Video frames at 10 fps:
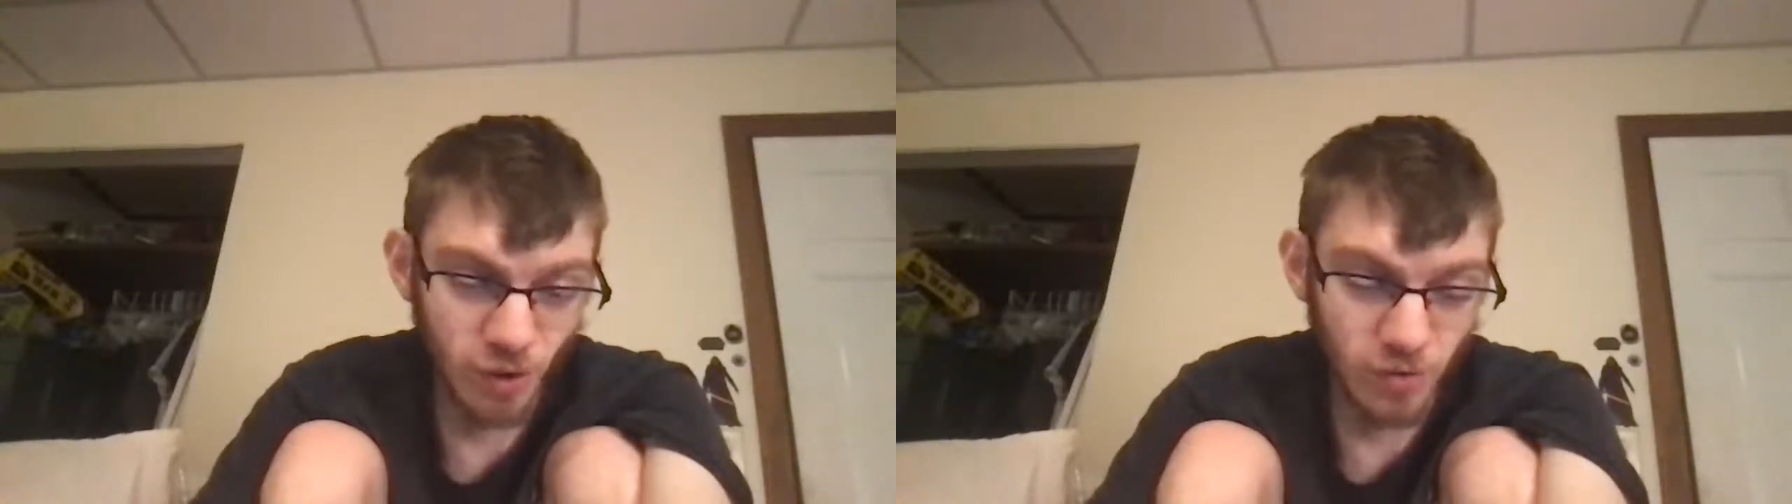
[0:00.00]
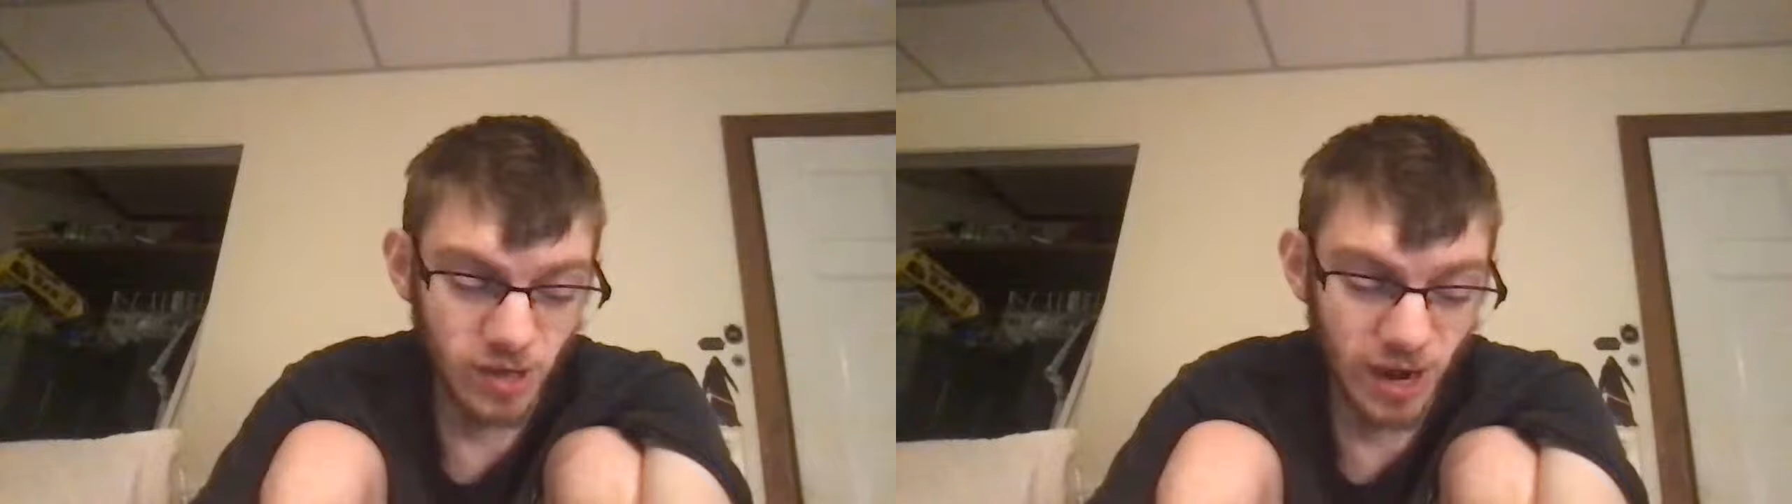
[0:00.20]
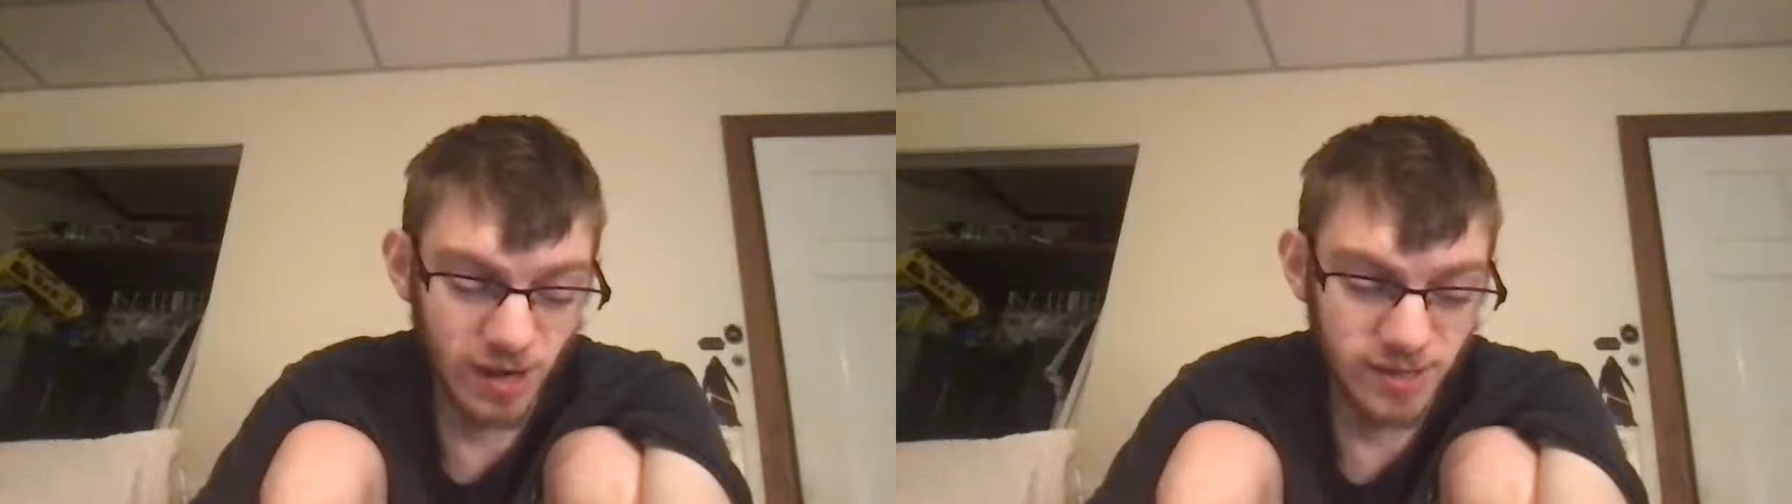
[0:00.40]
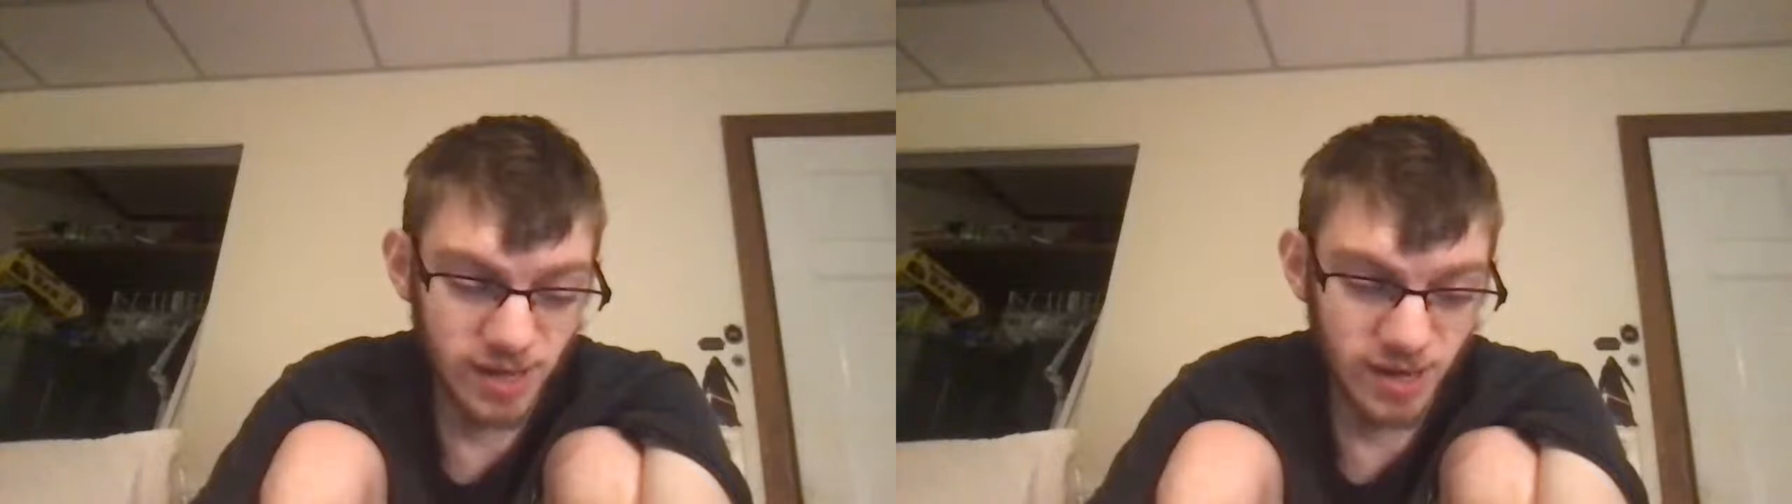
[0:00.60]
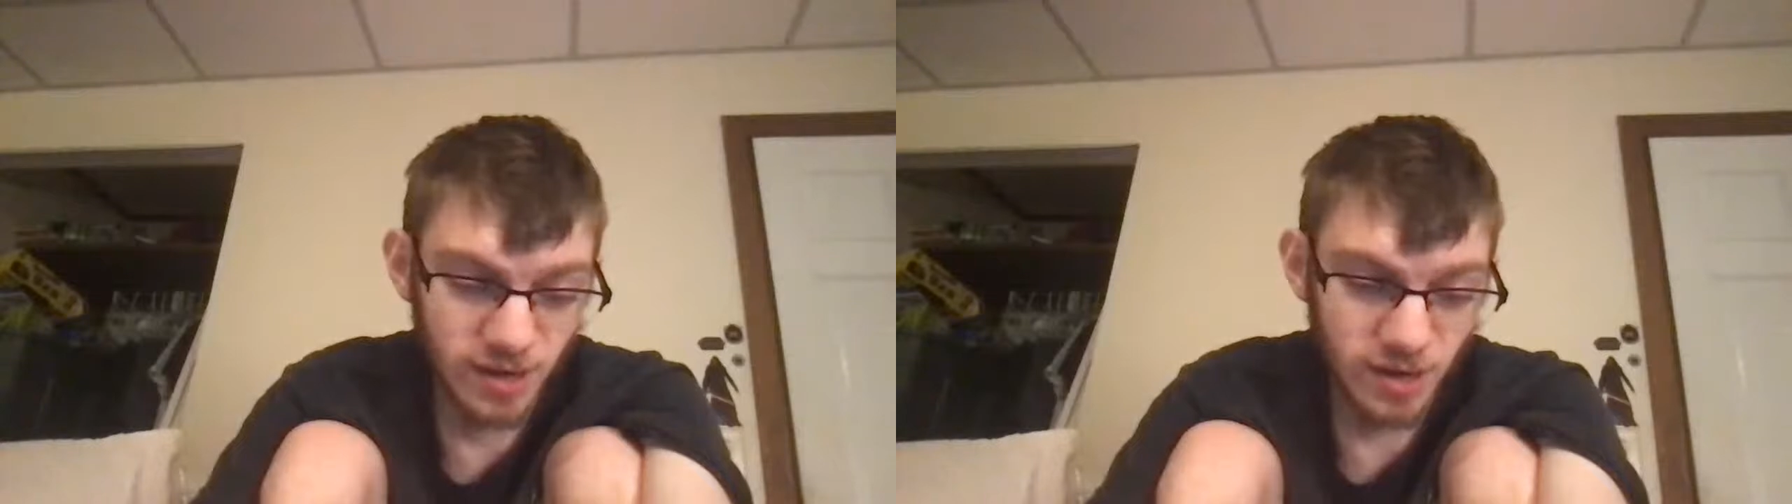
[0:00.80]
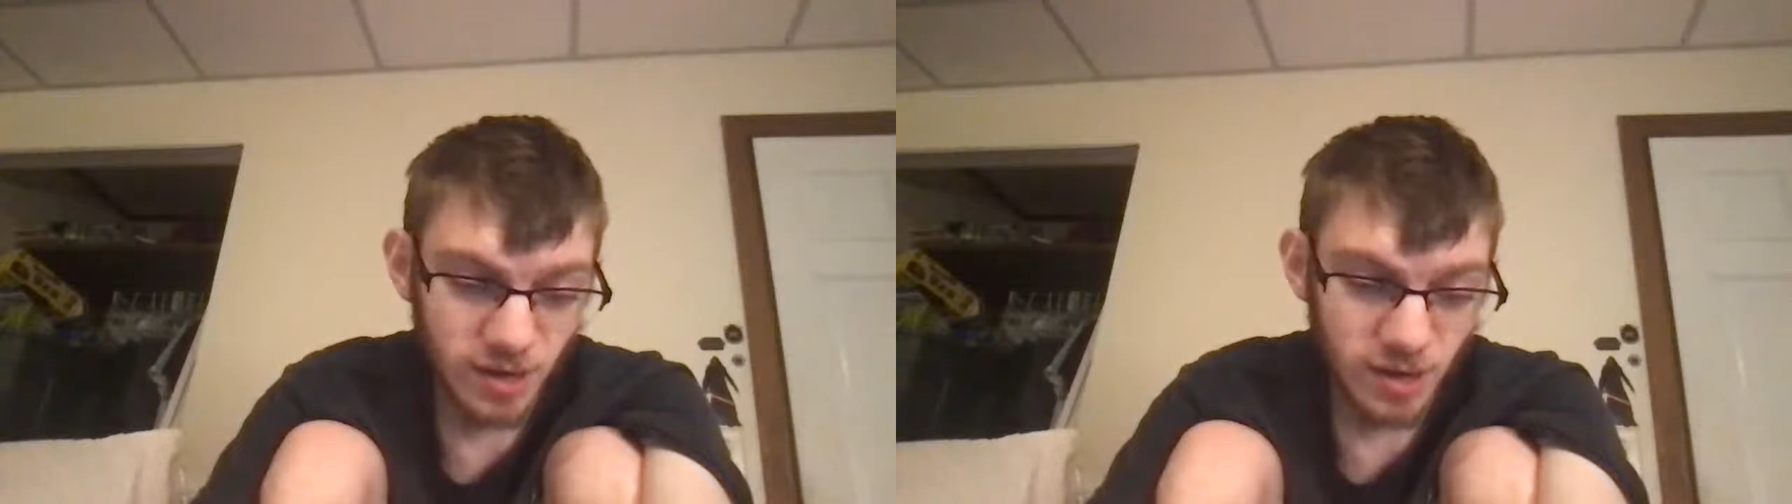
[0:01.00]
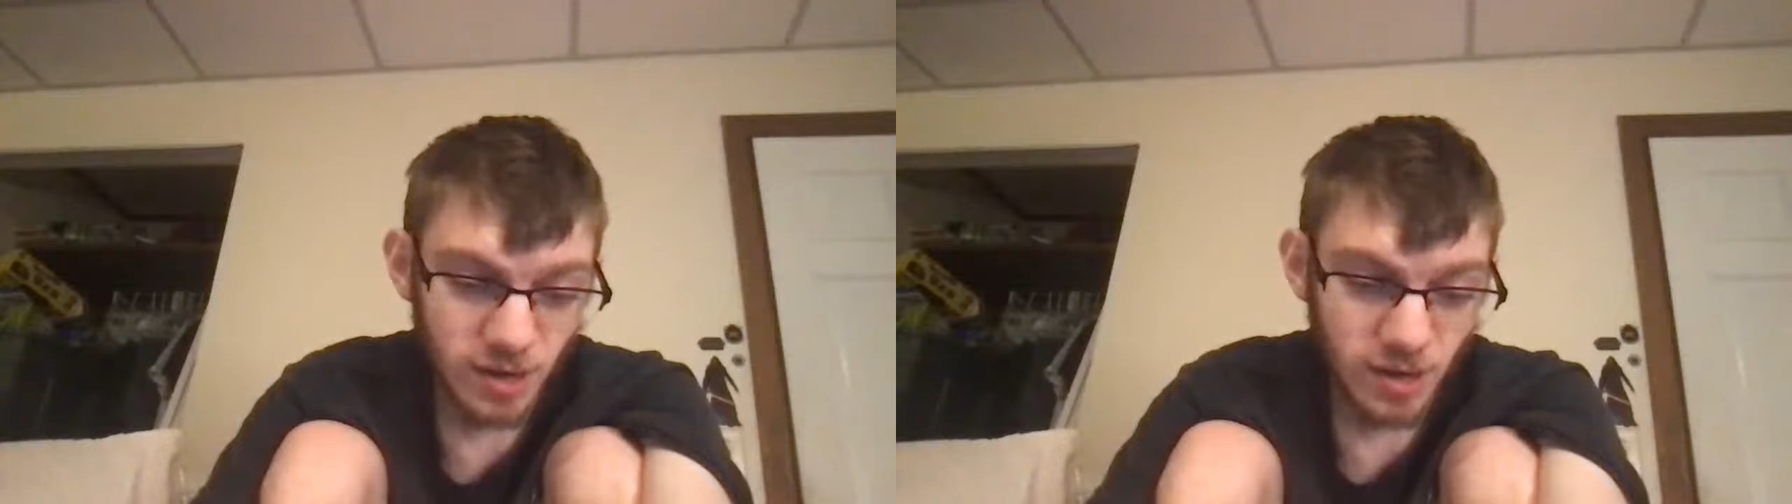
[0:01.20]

their own content